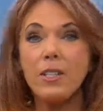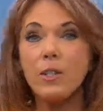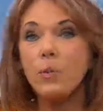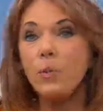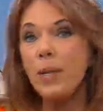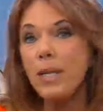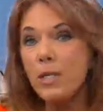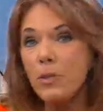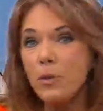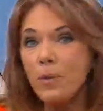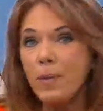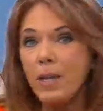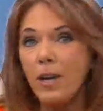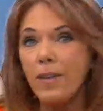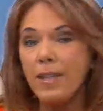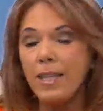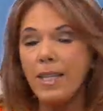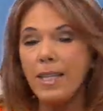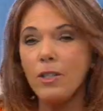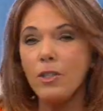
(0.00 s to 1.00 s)
The winds will be
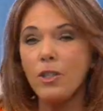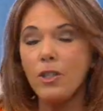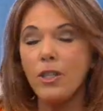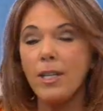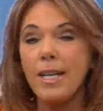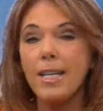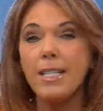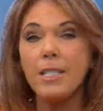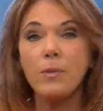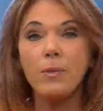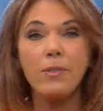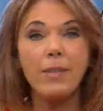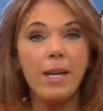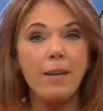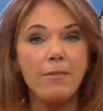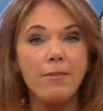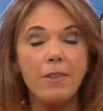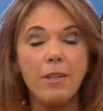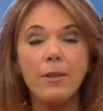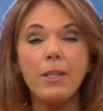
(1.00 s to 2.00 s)
on the increase. We've
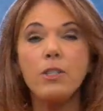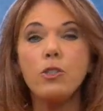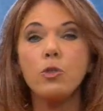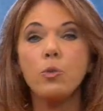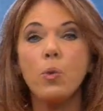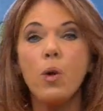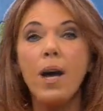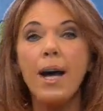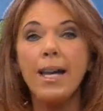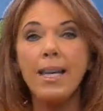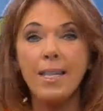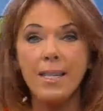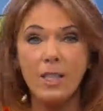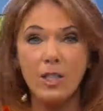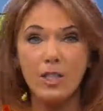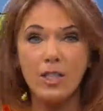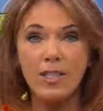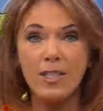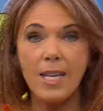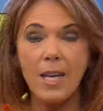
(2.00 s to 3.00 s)
got very dry
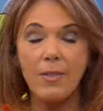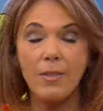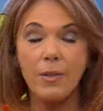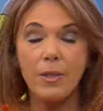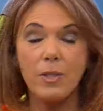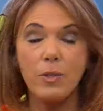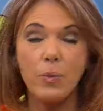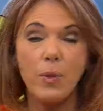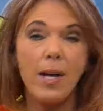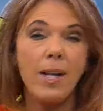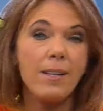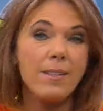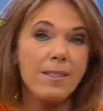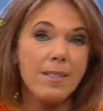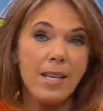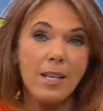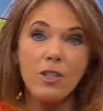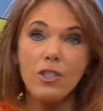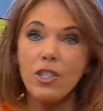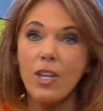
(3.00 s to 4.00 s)
conditions out there as well.
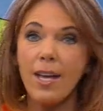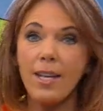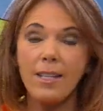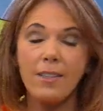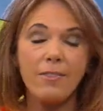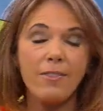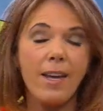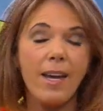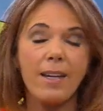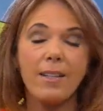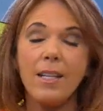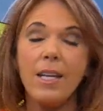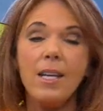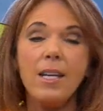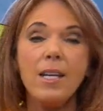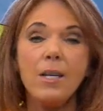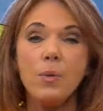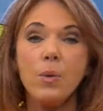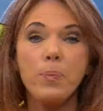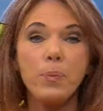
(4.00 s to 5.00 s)
Sunshine, in fact,
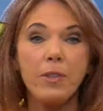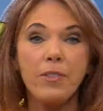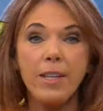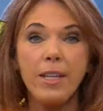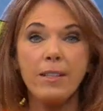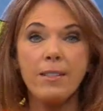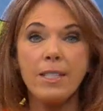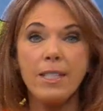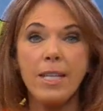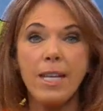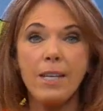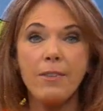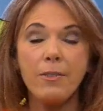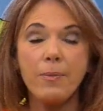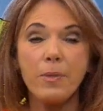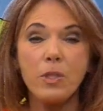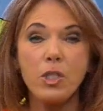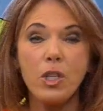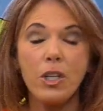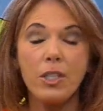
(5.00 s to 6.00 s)
will prevail today
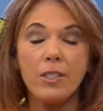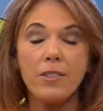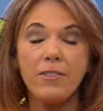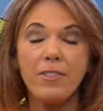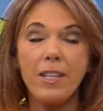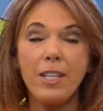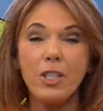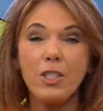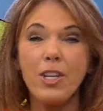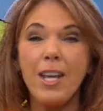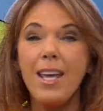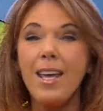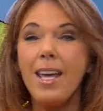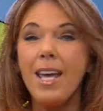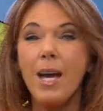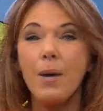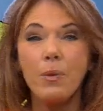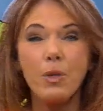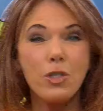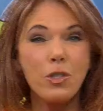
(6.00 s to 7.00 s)
from start to finish.
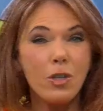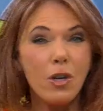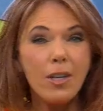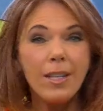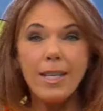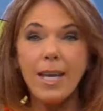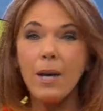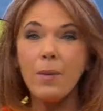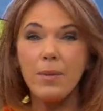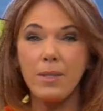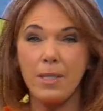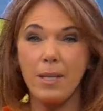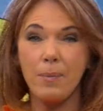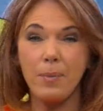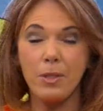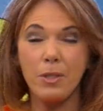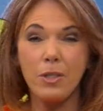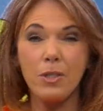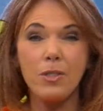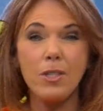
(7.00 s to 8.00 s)
And we're starting out with
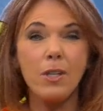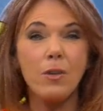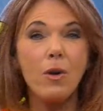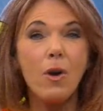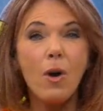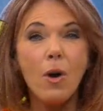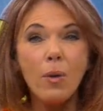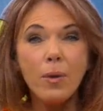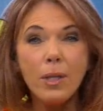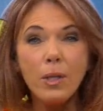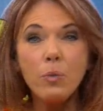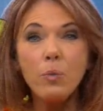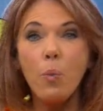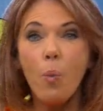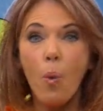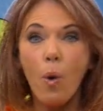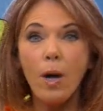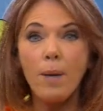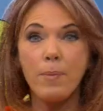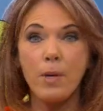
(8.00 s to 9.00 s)
temperatures that are already
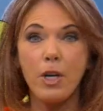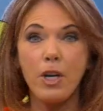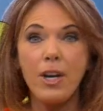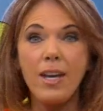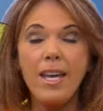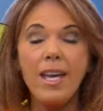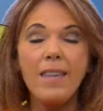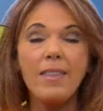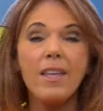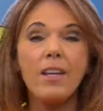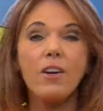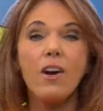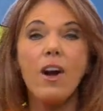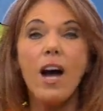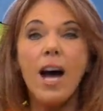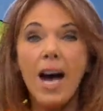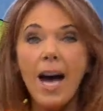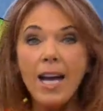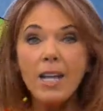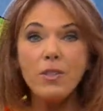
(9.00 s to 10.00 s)
warmer than our
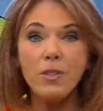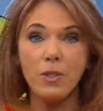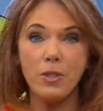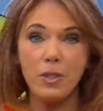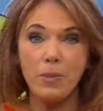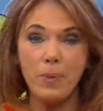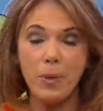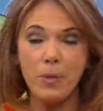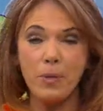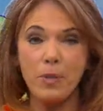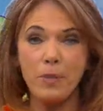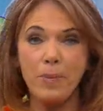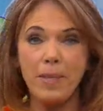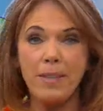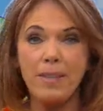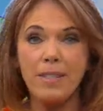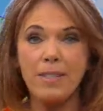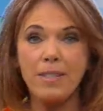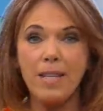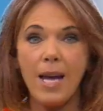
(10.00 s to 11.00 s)
highs are supposed to be
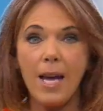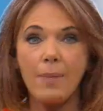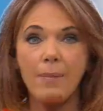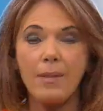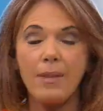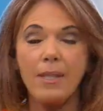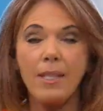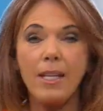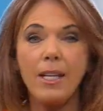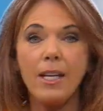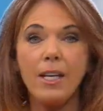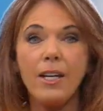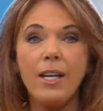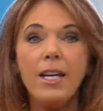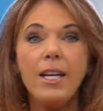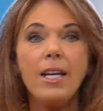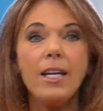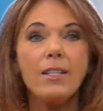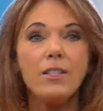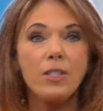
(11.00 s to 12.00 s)
this time of the year.
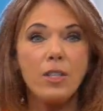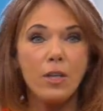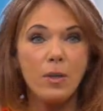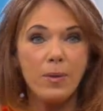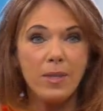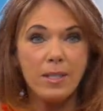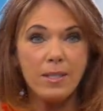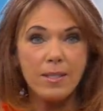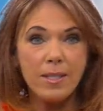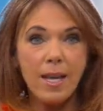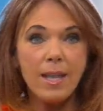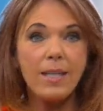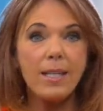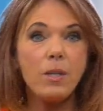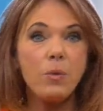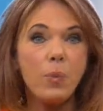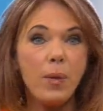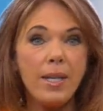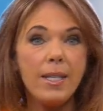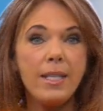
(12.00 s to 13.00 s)
So the
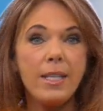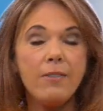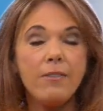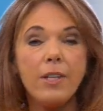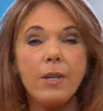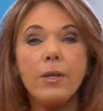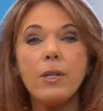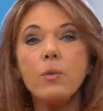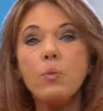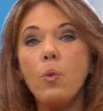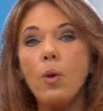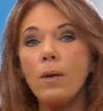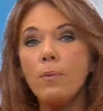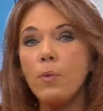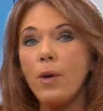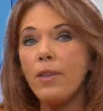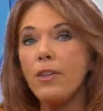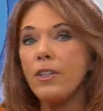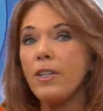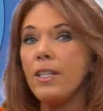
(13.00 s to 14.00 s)
sunny, windy, very warm
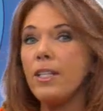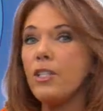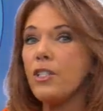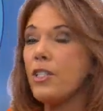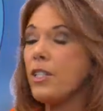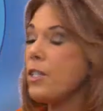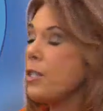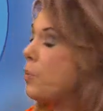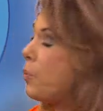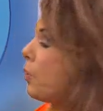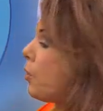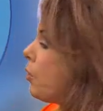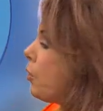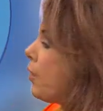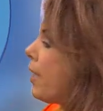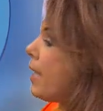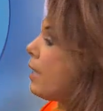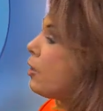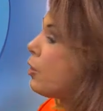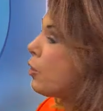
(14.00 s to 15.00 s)
weather conditions will
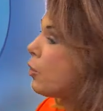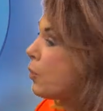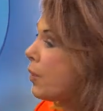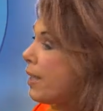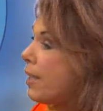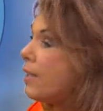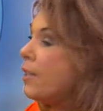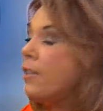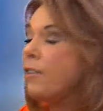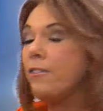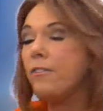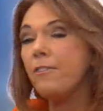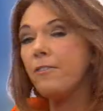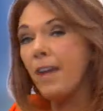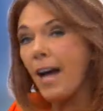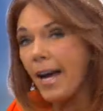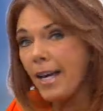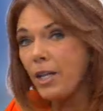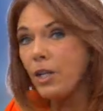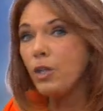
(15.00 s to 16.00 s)
create critical
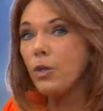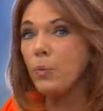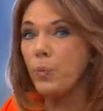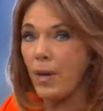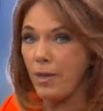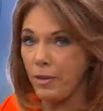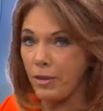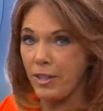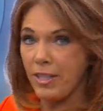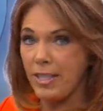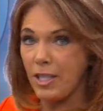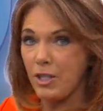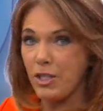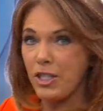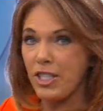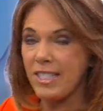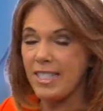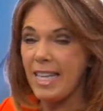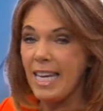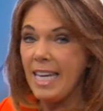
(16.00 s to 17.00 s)
fire weather
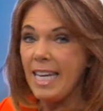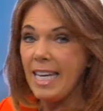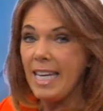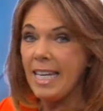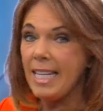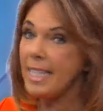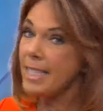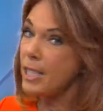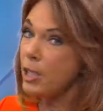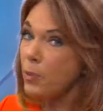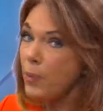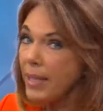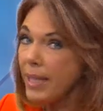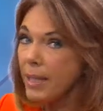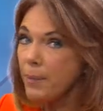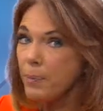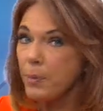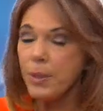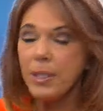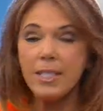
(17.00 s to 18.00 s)
conditions. And until we
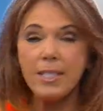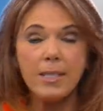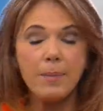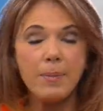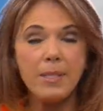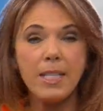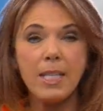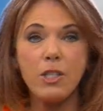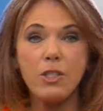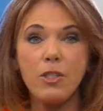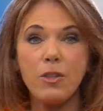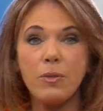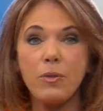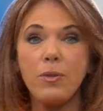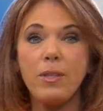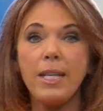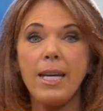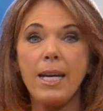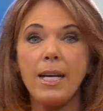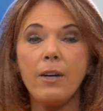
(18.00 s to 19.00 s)
get precipitation
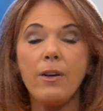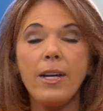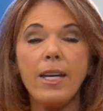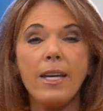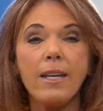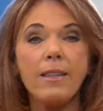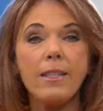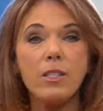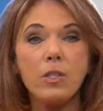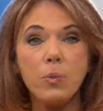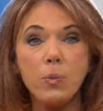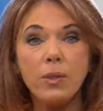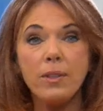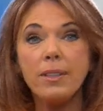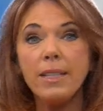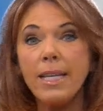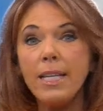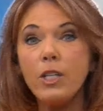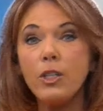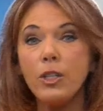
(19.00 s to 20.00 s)
through the area, this will
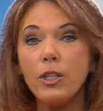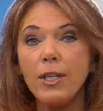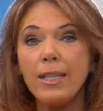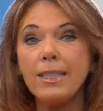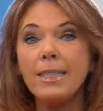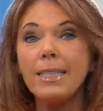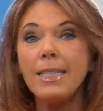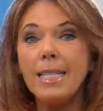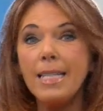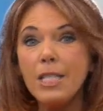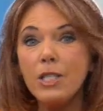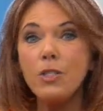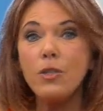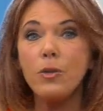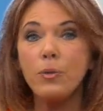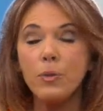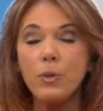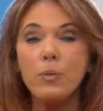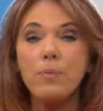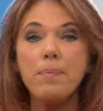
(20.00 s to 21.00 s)
linger at least
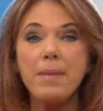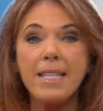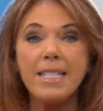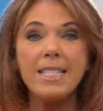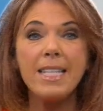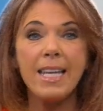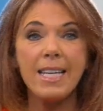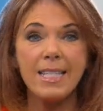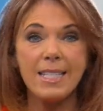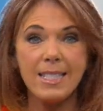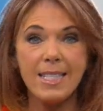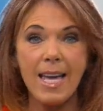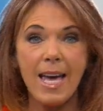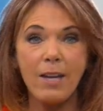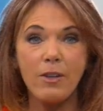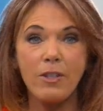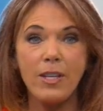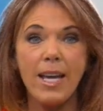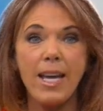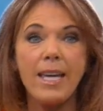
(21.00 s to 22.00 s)
through midday
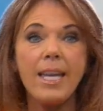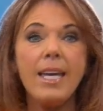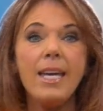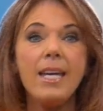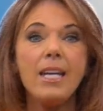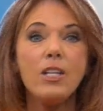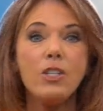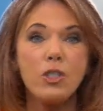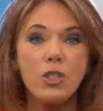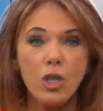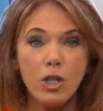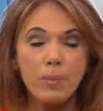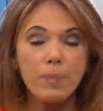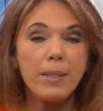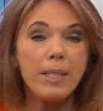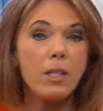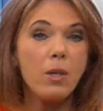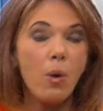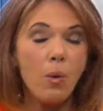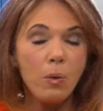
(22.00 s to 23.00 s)
Saturday.
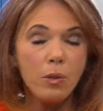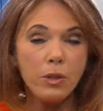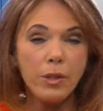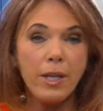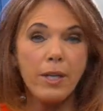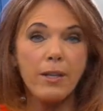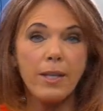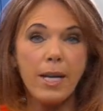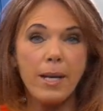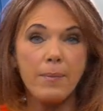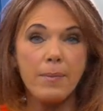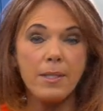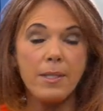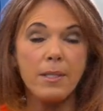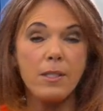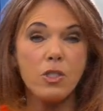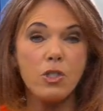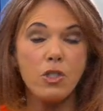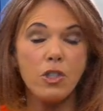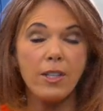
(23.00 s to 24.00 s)
Sharply colder air comes
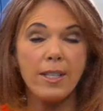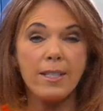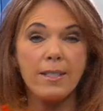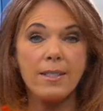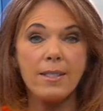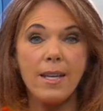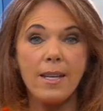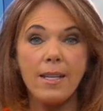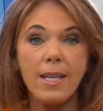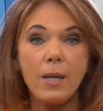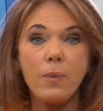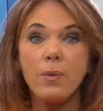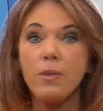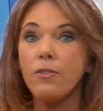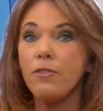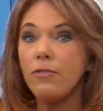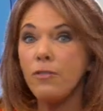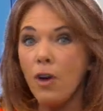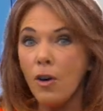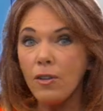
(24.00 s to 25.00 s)
in starting Sunday with
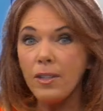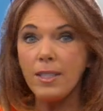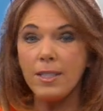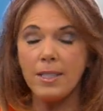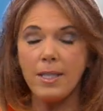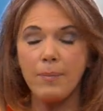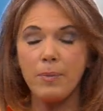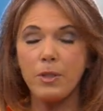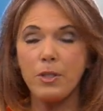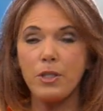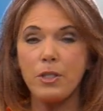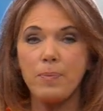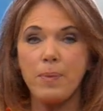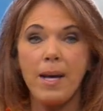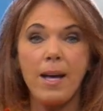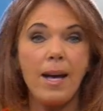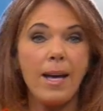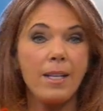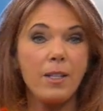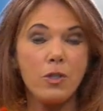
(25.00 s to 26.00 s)
falling temperatures
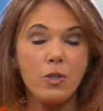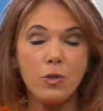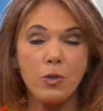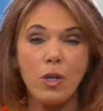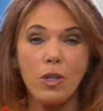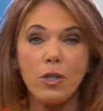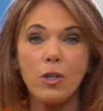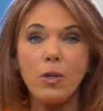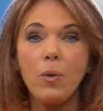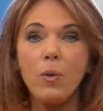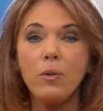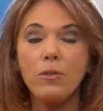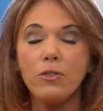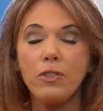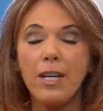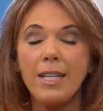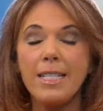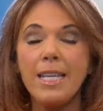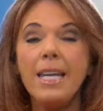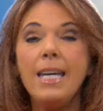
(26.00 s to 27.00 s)
behind a strong cold
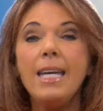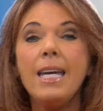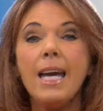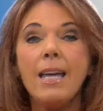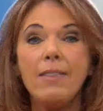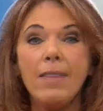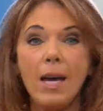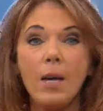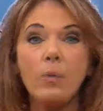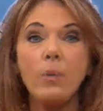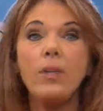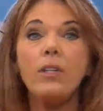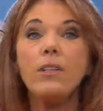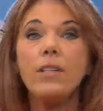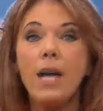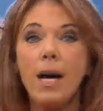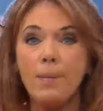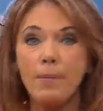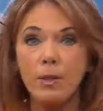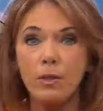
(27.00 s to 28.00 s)
front, and that will
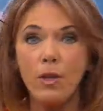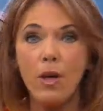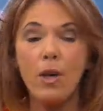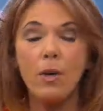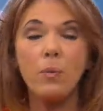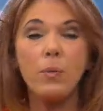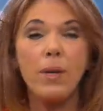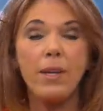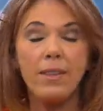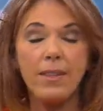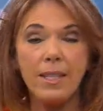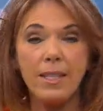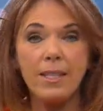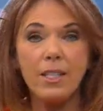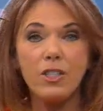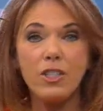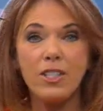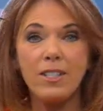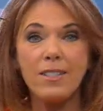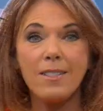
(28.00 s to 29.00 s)
come along with
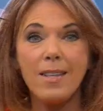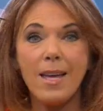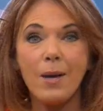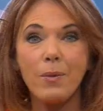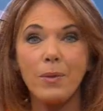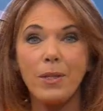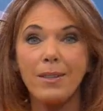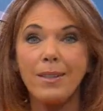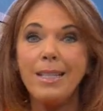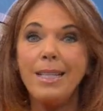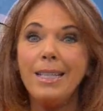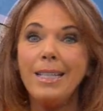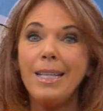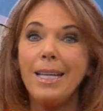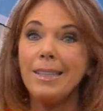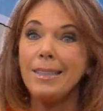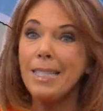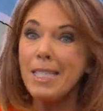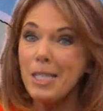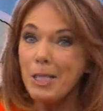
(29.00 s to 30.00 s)
conditions that will
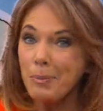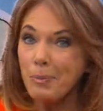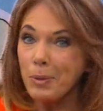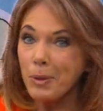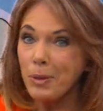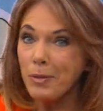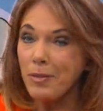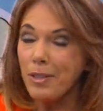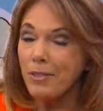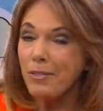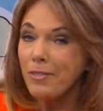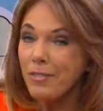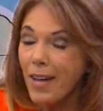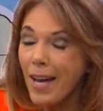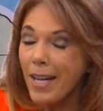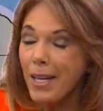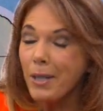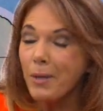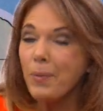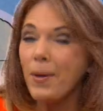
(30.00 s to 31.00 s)
at least improve the
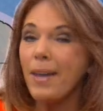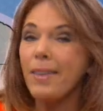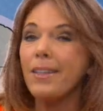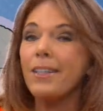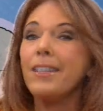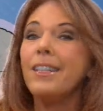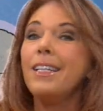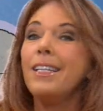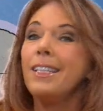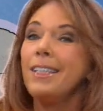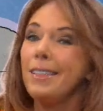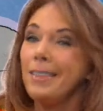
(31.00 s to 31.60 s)
fire weather.